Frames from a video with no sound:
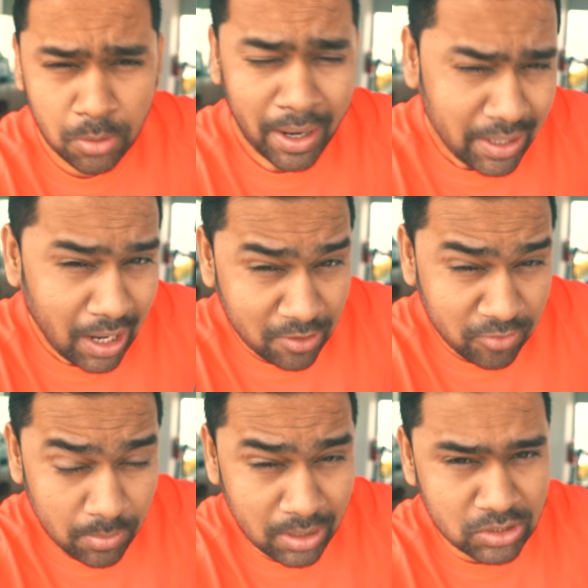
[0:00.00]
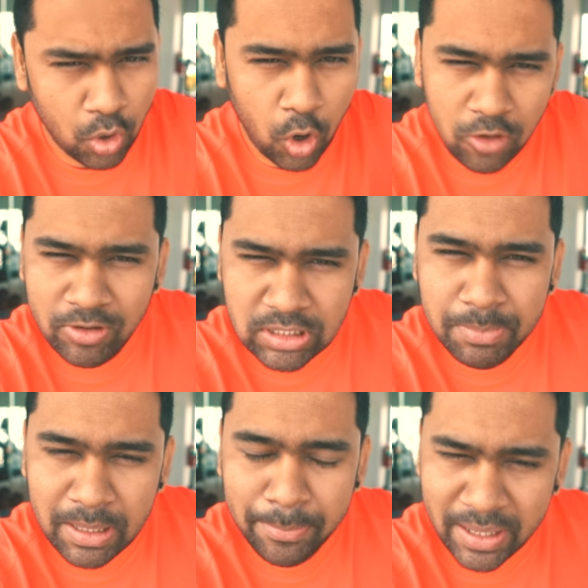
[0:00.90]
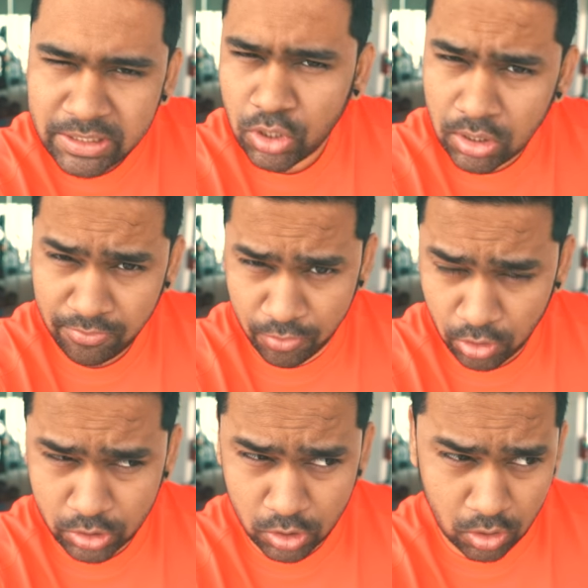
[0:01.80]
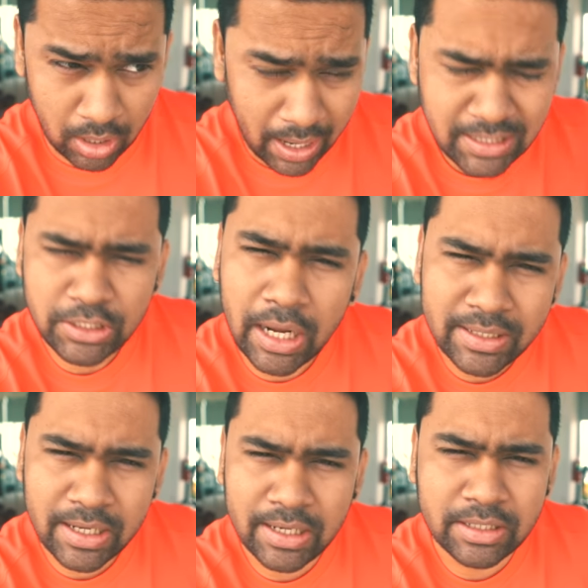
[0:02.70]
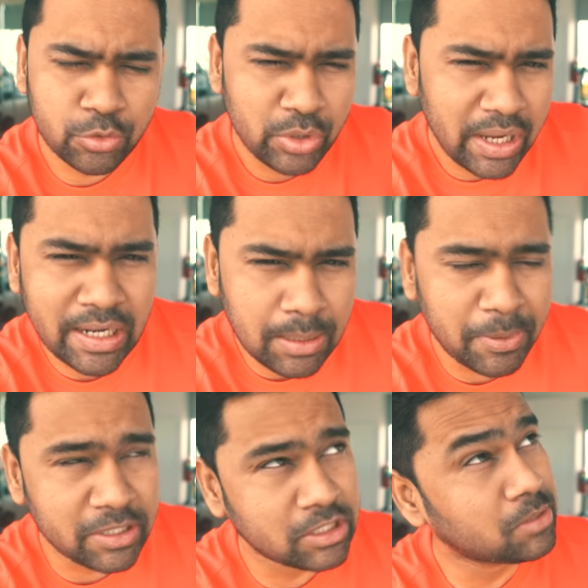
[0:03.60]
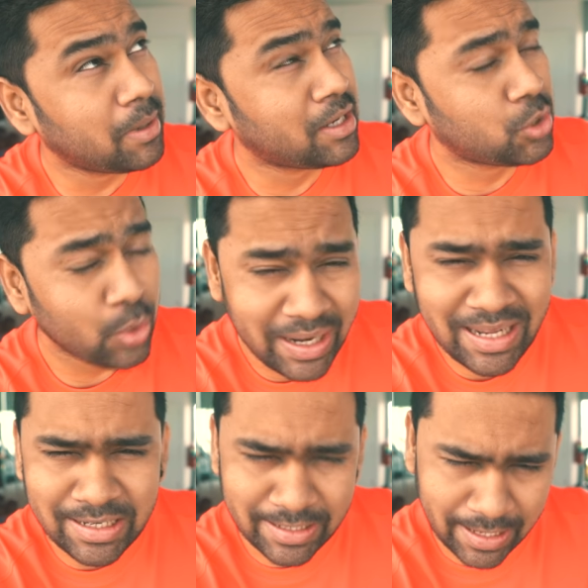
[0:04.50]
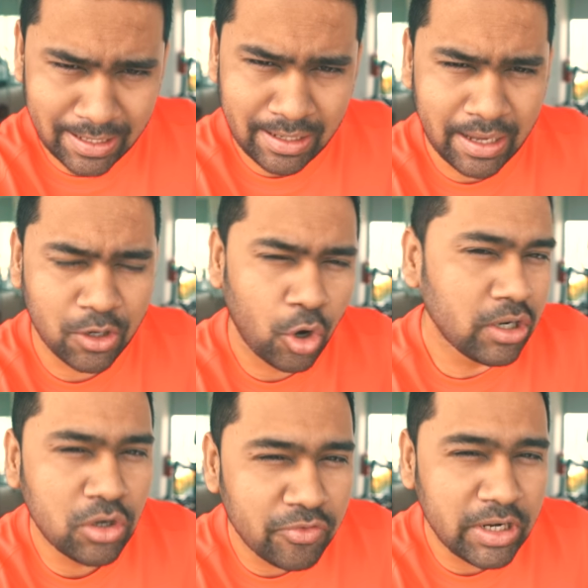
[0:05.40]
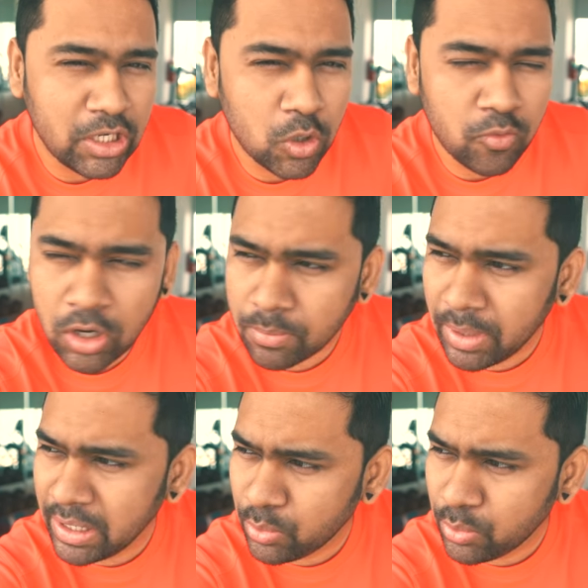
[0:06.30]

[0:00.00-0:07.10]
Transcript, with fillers: So my art form has always been based on a photo. I started creating pictures by 2010. I got into video work by